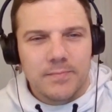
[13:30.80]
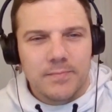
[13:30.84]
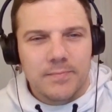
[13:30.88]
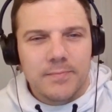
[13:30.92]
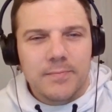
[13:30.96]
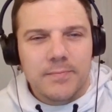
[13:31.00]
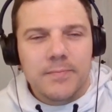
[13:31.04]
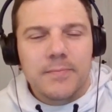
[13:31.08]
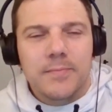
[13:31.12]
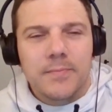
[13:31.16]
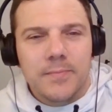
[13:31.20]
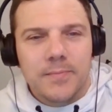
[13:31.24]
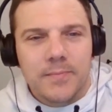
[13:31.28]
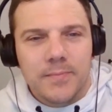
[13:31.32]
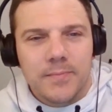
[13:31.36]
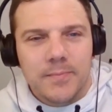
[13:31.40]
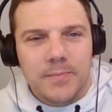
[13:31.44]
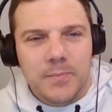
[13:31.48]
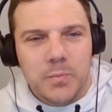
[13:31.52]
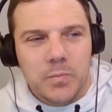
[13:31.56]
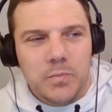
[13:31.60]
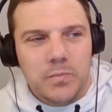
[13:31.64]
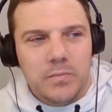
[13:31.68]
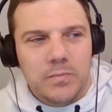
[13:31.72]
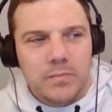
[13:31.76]

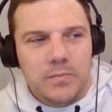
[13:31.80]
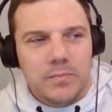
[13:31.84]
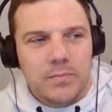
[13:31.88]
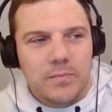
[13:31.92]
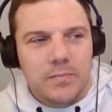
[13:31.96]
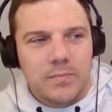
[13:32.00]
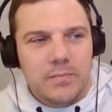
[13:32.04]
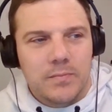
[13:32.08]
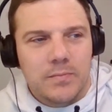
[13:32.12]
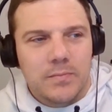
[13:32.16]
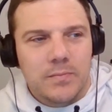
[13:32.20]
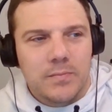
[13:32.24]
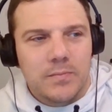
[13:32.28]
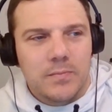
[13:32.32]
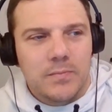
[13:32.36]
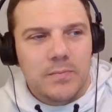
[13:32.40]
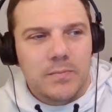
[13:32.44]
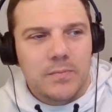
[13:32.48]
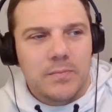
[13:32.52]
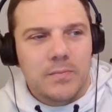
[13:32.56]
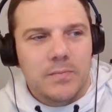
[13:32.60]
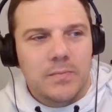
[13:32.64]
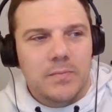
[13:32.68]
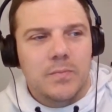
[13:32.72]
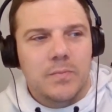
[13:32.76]

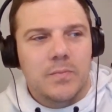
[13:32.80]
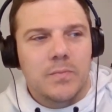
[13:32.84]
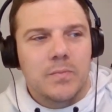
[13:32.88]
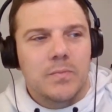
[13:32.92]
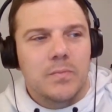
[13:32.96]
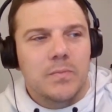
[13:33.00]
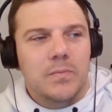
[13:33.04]
This person isn't speaking.